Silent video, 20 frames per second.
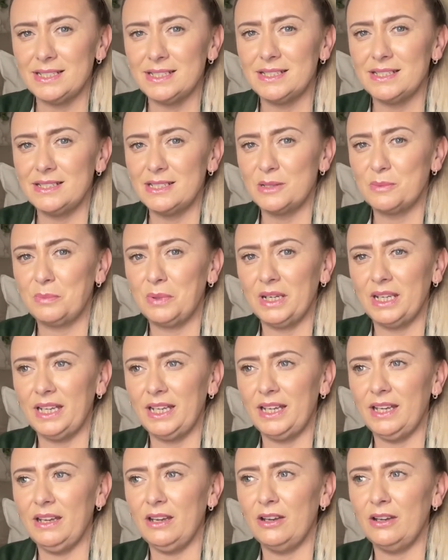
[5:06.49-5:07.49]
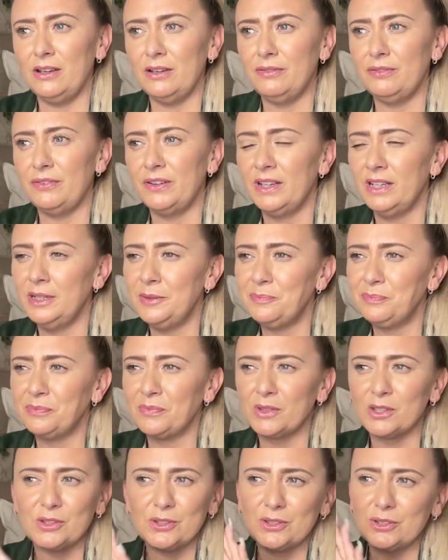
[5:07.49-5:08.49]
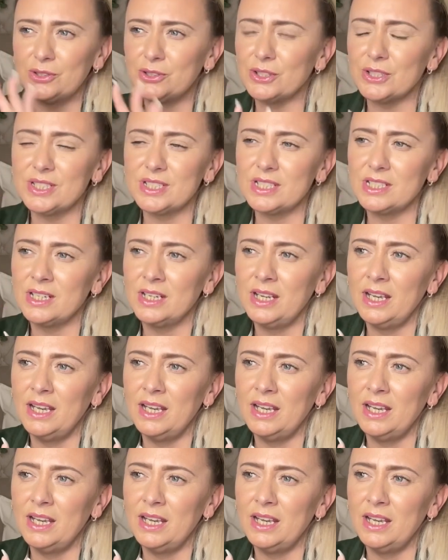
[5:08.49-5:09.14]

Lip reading: display of just,